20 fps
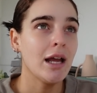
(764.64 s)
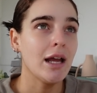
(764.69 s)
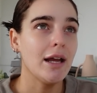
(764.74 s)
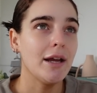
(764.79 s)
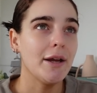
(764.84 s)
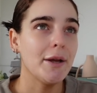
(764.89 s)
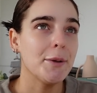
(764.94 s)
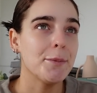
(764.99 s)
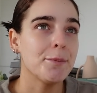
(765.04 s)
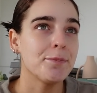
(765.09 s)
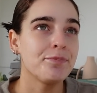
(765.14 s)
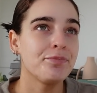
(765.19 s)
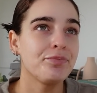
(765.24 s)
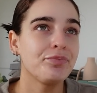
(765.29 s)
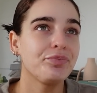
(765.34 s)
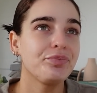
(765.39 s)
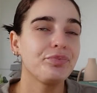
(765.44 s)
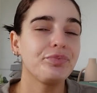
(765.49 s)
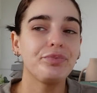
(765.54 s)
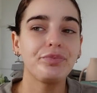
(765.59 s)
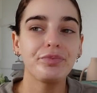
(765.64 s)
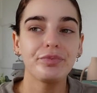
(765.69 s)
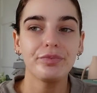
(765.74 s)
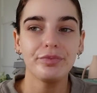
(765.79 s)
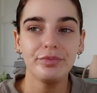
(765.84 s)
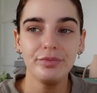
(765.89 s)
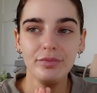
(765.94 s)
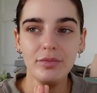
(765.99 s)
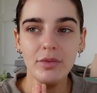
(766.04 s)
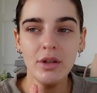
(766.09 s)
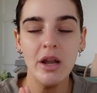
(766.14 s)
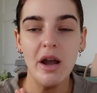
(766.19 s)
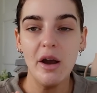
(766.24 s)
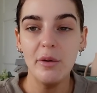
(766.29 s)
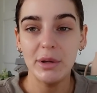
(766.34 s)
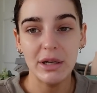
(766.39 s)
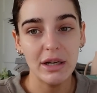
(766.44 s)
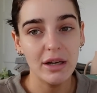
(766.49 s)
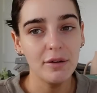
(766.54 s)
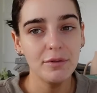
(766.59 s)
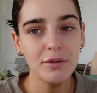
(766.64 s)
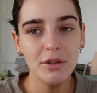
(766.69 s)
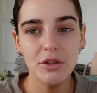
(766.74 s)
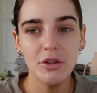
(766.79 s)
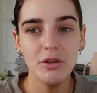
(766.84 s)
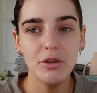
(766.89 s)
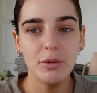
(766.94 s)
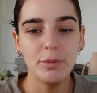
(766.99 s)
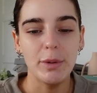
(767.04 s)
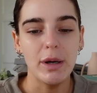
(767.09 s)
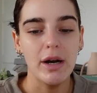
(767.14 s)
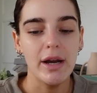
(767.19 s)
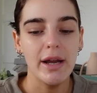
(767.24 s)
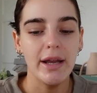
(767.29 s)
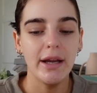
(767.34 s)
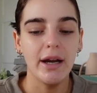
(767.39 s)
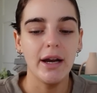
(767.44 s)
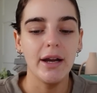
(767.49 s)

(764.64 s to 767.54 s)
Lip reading: I would love to do Dubai.